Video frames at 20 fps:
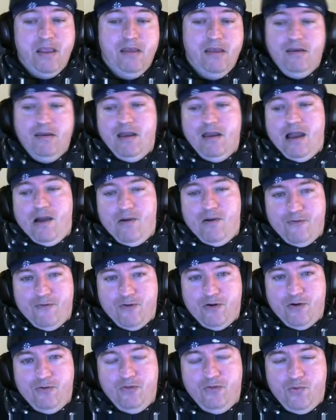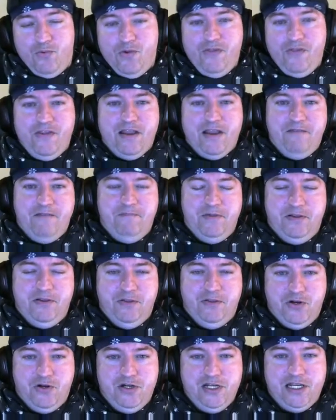However, the one thing I've been
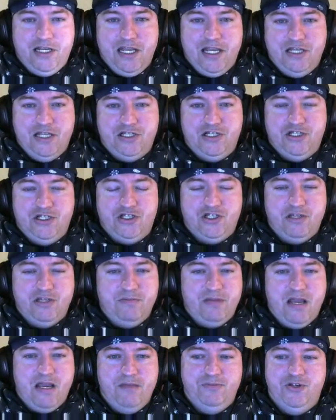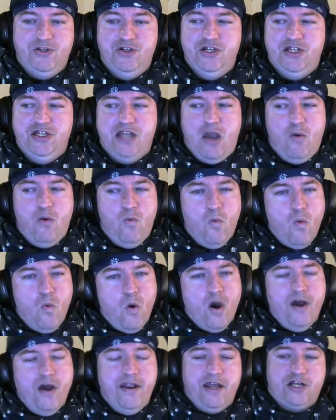learning is just sometimes you need that
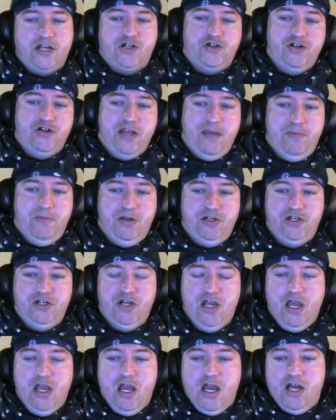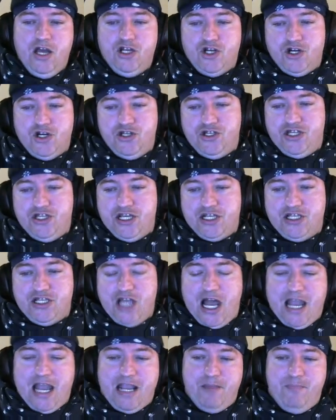1 extra damage. Turn 6,
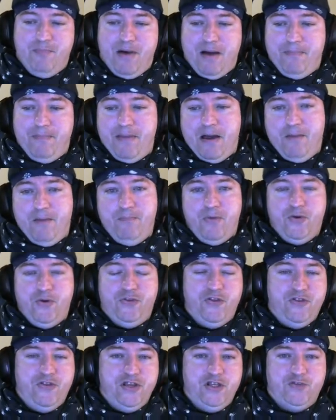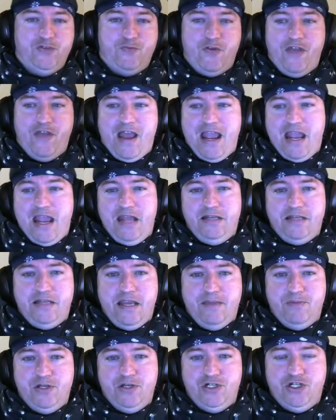I could pop out both of these for that 8
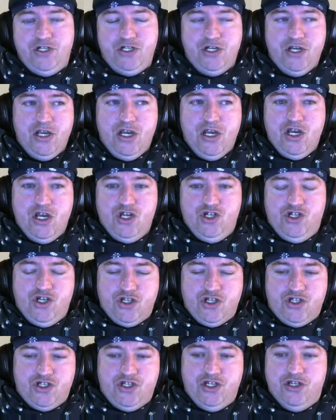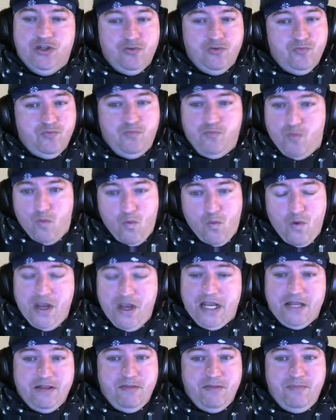damage just to
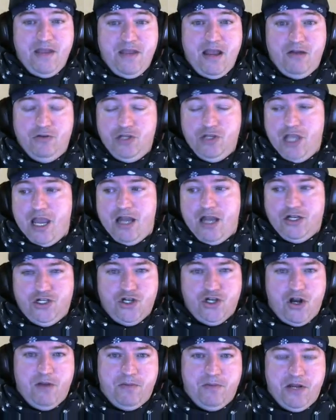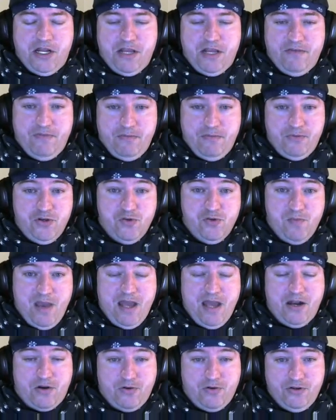weaken them down. Yeah, sure, I'm going to give them 2
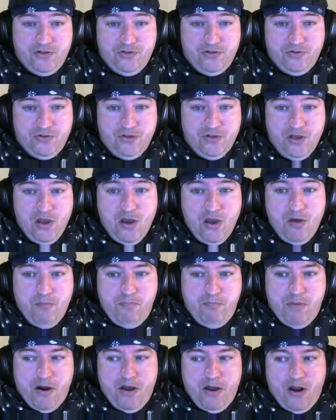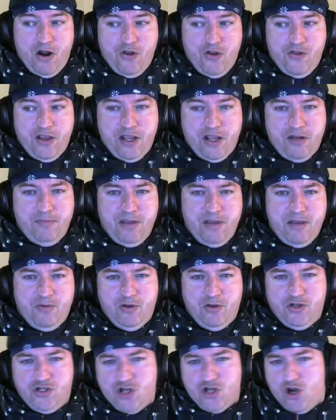mana crystals. But are they going to be able
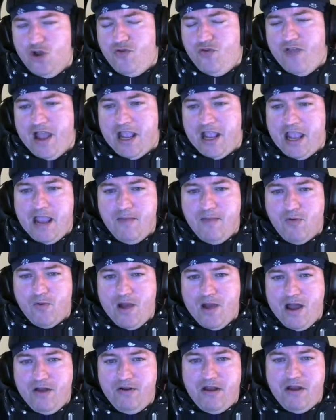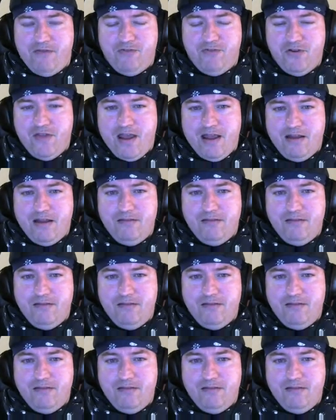to turn that game around after that?